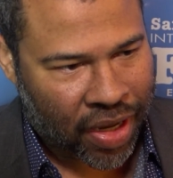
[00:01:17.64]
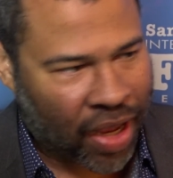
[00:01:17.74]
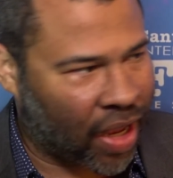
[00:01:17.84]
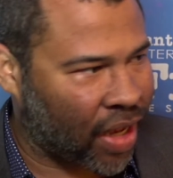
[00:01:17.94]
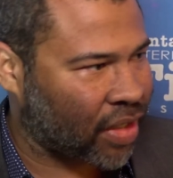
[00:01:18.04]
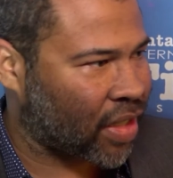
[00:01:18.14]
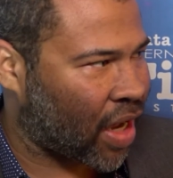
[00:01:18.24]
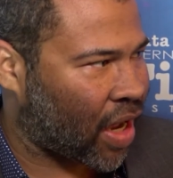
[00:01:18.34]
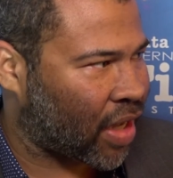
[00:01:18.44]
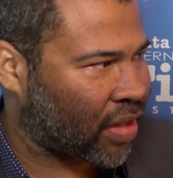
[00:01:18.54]
and
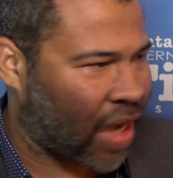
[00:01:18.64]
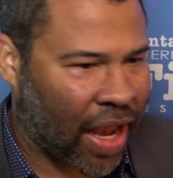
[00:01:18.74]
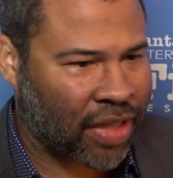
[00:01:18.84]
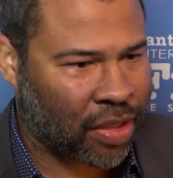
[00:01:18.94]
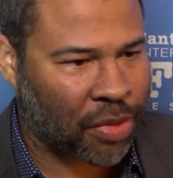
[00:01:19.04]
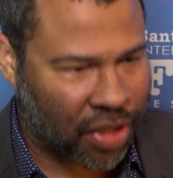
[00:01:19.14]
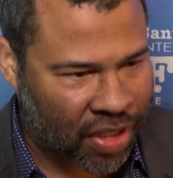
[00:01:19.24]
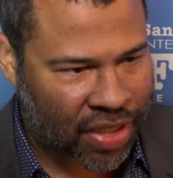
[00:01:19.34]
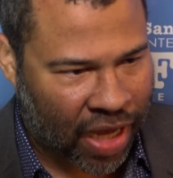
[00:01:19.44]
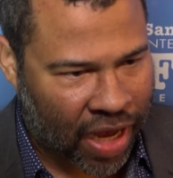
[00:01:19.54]
uh, that I had something
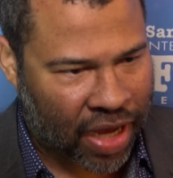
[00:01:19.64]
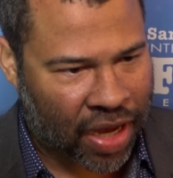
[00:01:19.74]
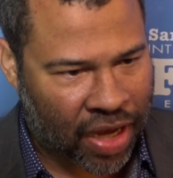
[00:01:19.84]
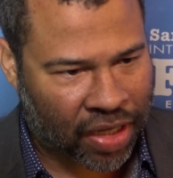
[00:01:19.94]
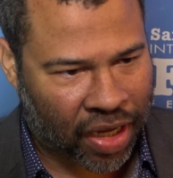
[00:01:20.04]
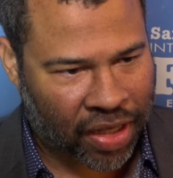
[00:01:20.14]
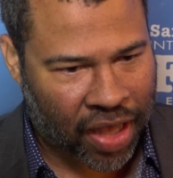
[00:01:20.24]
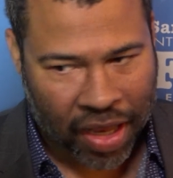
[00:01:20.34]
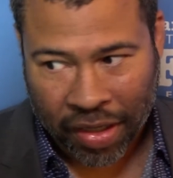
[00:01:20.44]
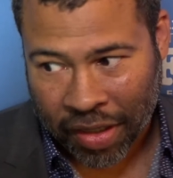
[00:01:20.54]
to say, and,
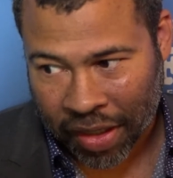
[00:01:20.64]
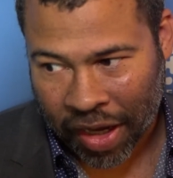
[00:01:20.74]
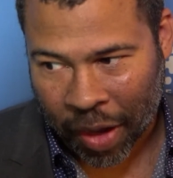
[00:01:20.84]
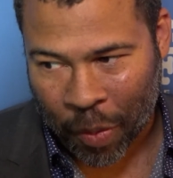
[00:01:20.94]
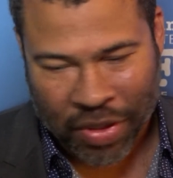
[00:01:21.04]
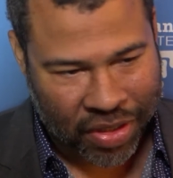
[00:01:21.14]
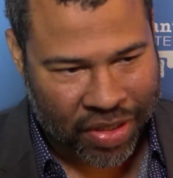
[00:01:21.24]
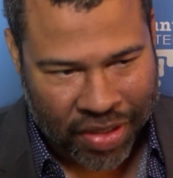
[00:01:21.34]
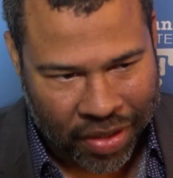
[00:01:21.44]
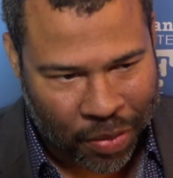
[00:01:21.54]
and that I
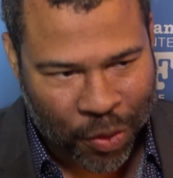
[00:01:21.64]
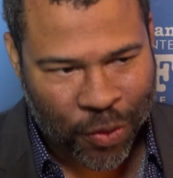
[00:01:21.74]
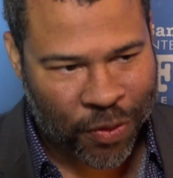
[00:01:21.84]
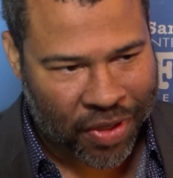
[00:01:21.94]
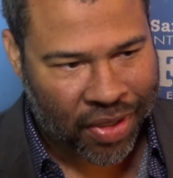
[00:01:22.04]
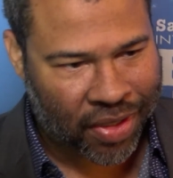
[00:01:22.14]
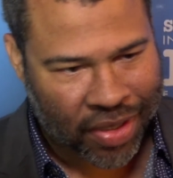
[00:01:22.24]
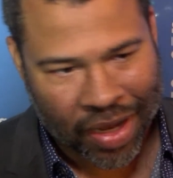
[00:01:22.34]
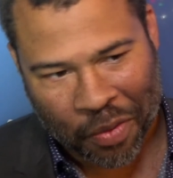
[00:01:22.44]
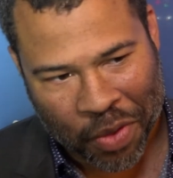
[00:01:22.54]
wasn't seeing the movie
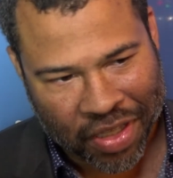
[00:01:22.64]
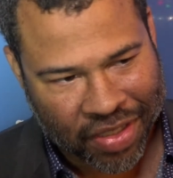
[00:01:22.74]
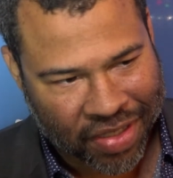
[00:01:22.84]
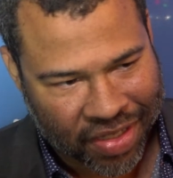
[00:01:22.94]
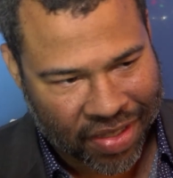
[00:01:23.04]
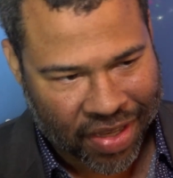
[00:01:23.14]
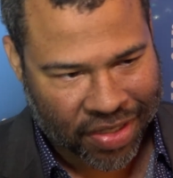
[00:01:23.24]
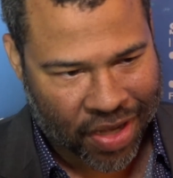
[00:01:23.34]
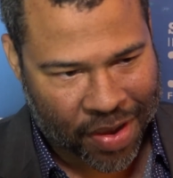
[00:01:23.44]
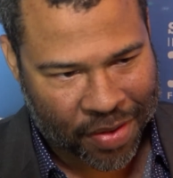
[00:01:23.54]
that I wanted to see in
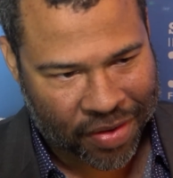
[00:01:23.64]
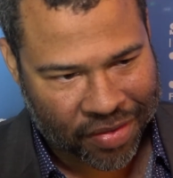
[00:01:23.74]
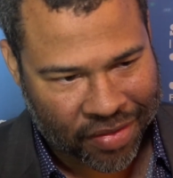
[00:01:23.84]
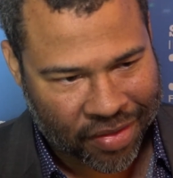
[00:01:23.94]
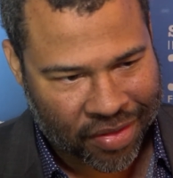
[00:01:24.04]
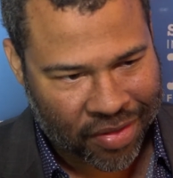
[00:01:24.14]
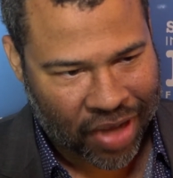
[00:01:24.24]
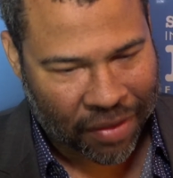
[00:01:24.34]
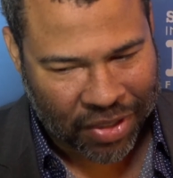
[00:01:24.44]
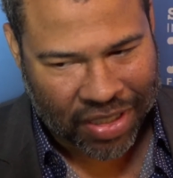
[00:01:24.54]
that genre
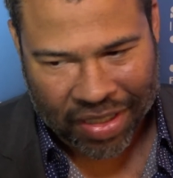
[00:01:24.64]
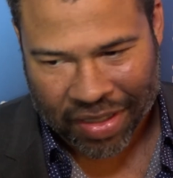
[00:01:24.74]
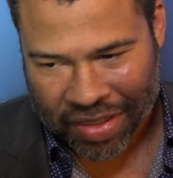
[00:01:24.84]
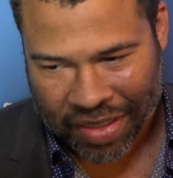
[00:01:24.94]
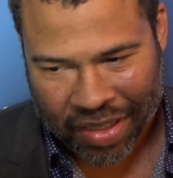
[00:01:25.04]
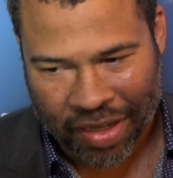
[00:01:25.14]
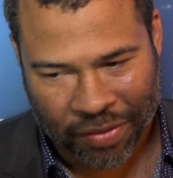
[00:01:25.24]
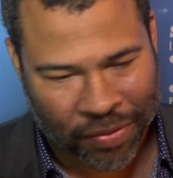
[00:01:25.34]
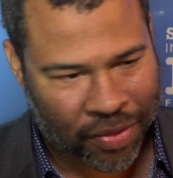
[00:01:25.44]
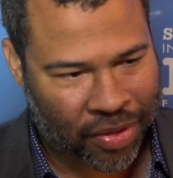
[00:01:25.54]
haven't seen seen
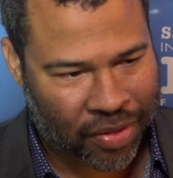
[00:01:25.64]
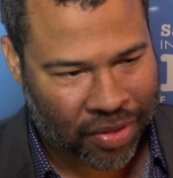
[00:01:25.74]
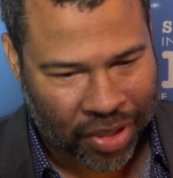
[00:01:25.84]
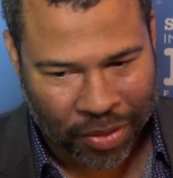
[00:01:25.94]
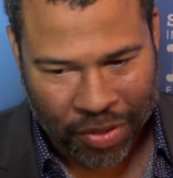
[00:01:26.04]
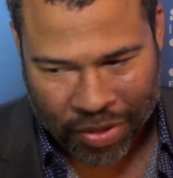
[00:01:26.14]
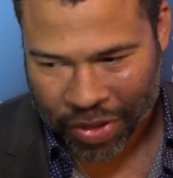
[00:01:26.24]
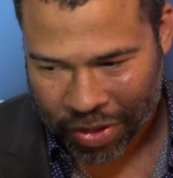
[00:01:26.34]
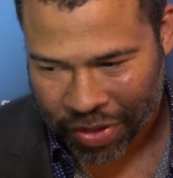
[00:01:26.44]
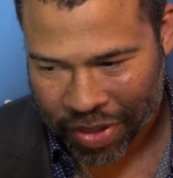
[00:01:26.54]
it for you know
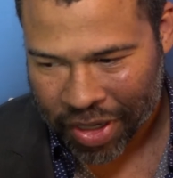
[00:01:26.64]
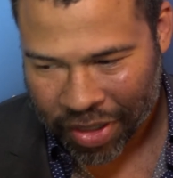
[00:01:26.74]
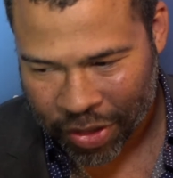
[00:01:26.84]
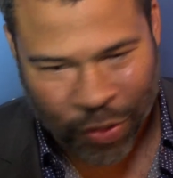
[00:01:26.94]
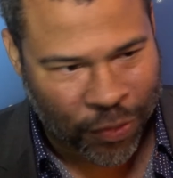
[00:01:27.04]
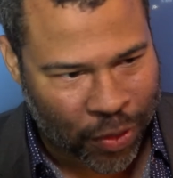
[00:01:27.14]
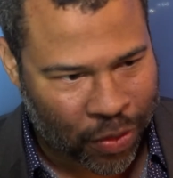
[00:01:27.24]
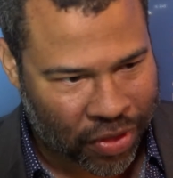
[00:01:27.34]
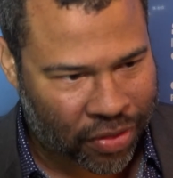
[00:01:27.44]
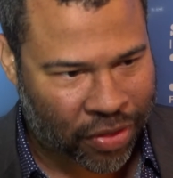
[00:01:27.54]
there's there's too
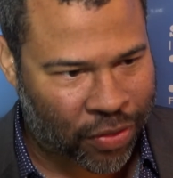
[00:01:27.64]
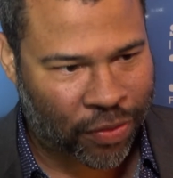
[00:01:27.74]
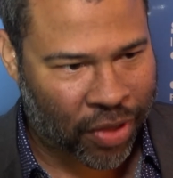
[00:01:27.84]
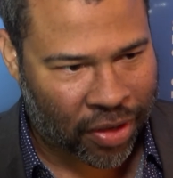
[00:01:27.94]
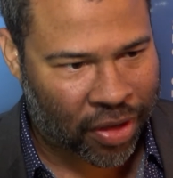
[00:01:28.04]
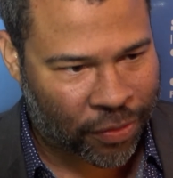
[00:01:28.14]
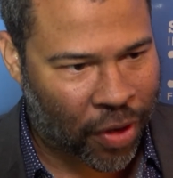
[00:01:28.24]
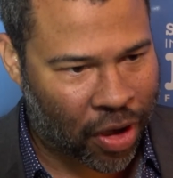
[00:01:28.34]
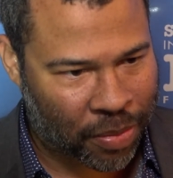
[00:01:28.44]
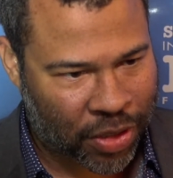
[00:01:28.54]
few and too and,
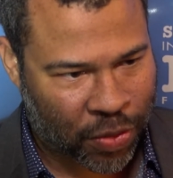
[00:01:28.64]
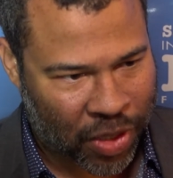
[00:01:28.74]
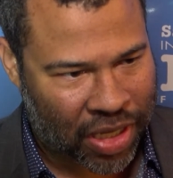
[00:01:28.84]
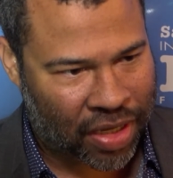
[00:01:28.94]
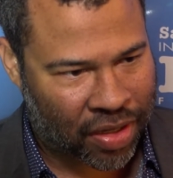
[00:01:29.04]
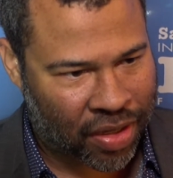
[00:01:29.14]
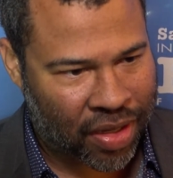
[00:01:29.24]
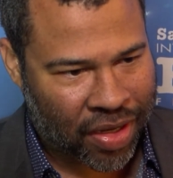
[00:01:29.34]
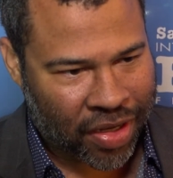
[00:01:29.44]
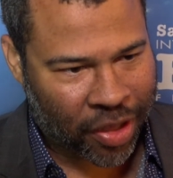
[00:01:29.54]
far in between
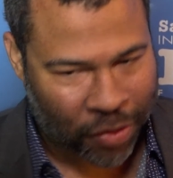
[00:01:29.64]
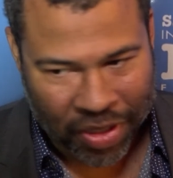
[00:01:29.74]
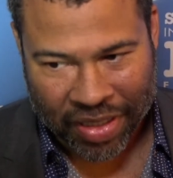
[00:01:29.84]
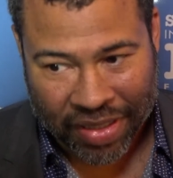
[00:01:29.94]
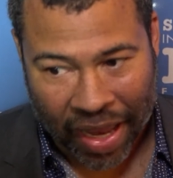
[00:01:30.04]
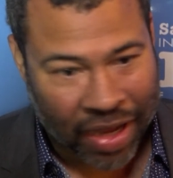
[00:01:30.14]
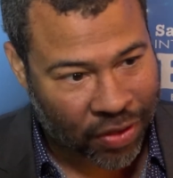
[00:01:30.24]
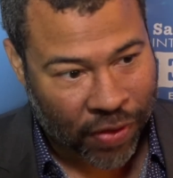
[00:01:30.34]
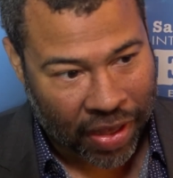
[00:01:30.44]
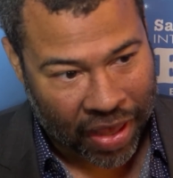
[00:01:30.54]
that really
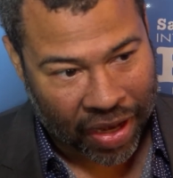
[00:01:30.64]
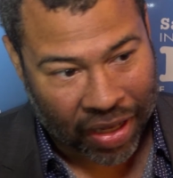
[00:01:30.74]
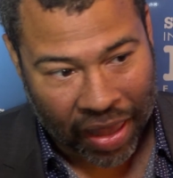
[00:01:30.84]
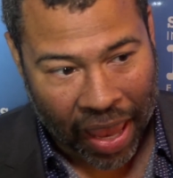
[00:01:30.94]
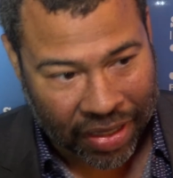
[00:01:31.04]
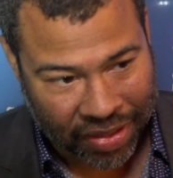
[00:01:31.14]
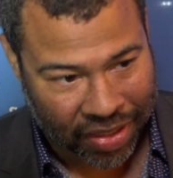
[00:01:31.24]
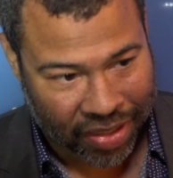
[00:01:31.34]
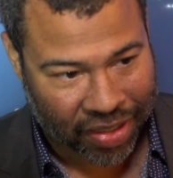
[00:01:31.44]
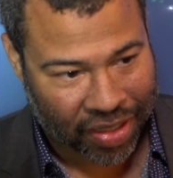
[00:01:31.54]
satisfy that
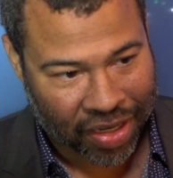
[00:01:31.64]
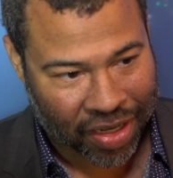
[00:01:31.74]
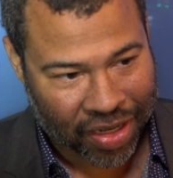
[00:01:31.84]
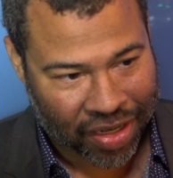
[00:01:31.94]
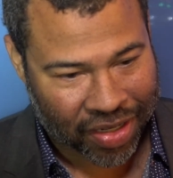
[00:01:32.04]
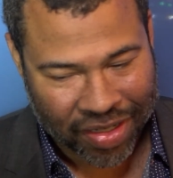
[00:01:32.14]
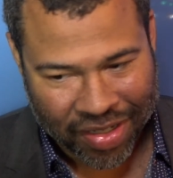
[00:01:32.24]
classic uh,